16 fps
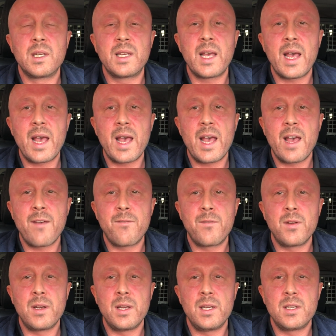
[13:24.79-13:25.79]

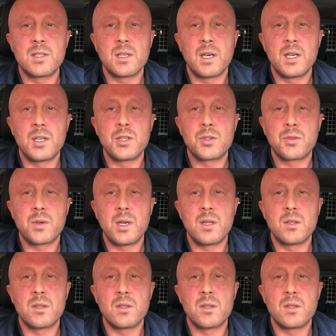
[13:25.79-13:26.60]
Carefully titrate